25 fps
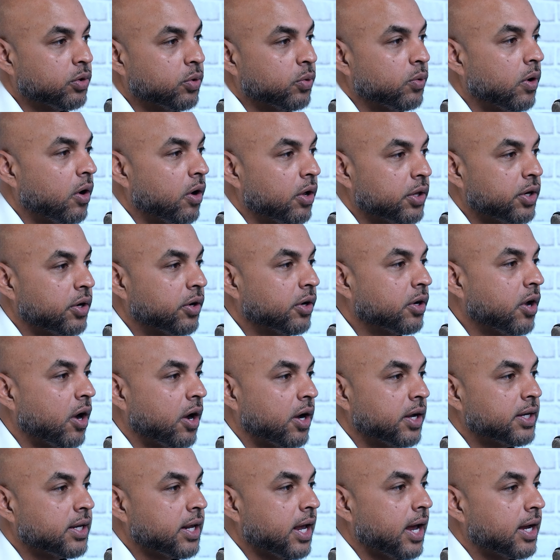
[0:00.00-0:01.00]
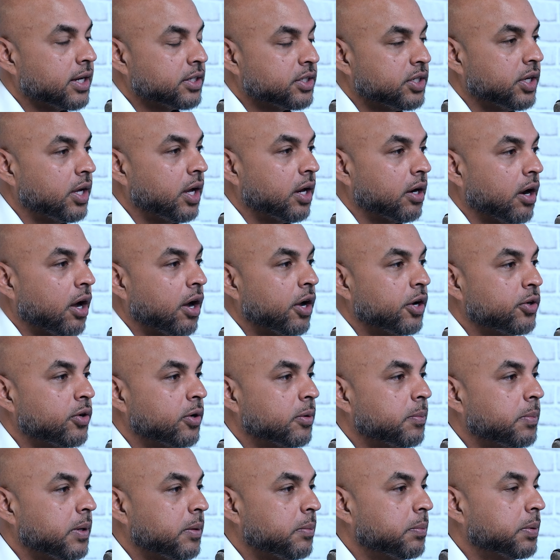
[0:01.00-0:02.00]
through all your contacts. You got
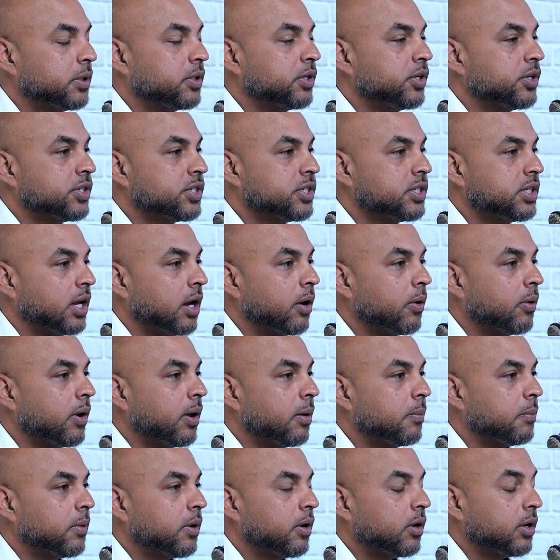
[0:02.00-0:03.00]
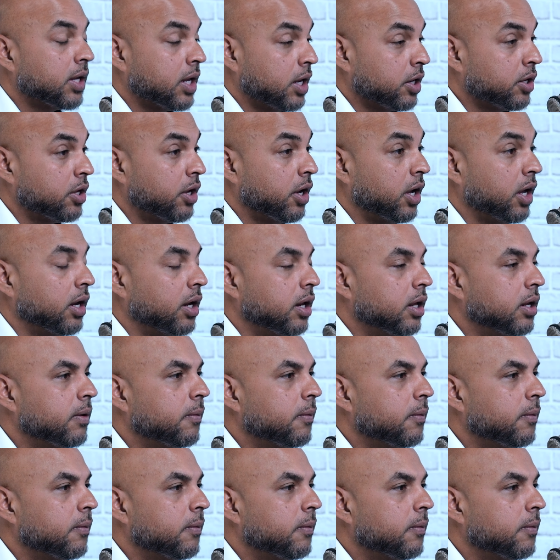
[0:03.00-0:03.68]
100 people in your CRM. Okay, good.